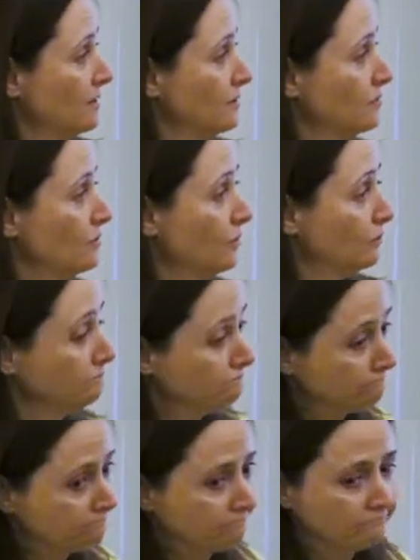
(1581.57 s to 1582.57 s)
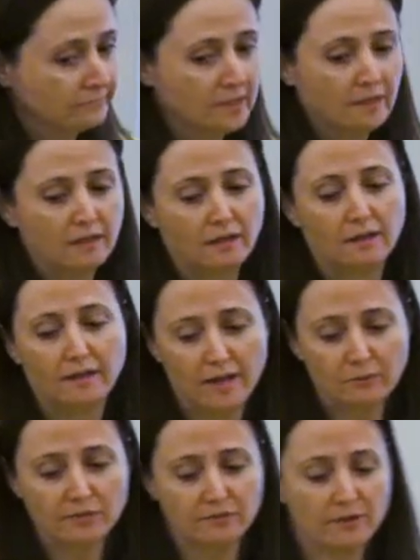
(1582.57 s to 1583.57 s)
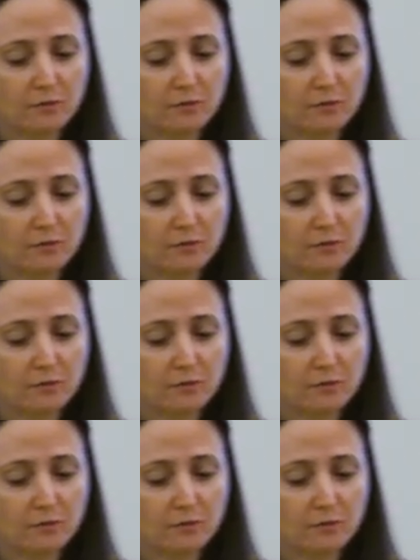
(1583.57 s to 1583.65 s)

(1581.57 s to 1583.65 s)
So that was